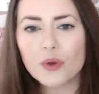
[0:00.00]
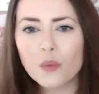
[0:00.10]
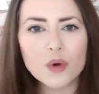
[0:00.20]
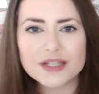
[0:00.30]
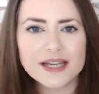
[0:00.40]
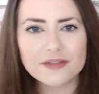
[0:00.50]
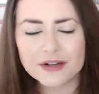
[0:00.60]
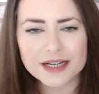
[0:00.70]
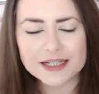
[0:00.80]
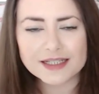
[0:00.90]

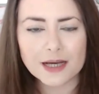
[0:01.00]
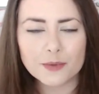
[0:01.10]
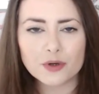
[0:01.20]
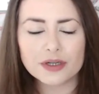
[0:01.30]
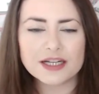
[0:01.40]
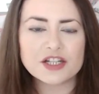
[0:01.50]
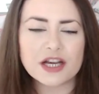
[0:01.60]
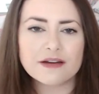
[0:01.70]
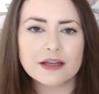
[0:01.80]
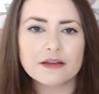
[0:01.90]
whatever it is that I'm currently
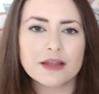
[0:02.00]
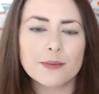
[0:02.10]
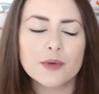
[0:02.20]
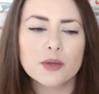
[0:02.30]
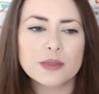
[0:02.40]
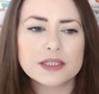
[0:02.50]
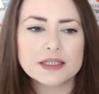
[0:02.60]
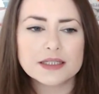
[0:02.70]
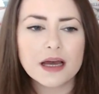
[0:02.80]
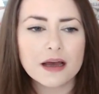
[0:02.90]
sharing at that moment
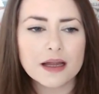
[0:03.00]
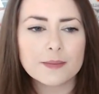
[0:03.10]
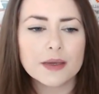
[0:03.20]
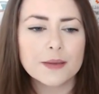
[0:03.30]
in time.